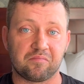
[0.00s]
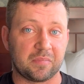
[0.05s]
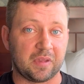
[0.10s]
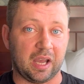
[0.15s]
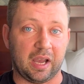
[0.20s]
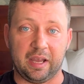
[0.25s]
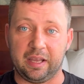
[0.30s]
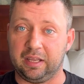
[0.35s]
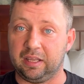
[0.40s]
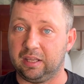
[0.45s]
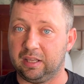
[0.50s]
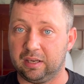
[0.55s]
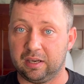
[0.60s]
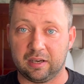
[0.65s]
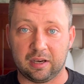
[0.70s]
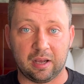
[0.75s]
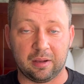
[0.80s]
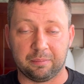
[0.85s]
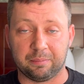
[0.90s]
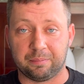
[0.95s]
I heated
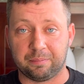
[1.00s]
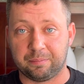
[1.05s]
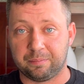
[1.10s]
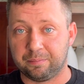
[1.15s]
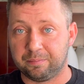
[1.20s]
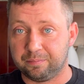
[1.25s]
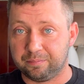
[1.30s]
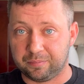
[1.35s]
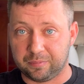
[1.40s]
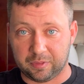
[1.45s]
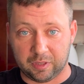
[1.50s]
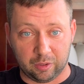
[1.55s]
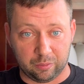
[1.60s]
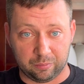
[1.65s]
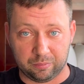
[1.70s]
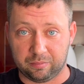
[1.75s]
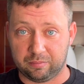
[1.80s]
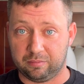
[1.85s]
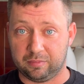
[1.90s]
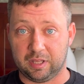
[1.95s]
up
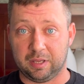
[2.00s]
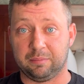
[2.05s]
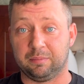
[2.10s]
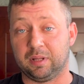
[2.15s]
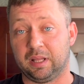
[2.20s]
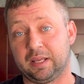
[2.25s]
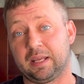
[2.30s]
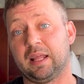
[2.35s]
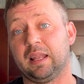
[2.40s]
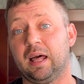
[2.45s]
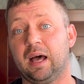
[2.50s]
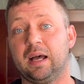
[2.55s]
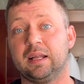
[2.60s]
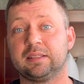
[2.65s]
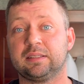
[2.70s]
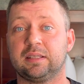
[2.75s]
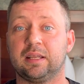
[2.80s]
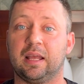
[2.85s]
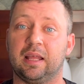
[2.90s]
them like a lot,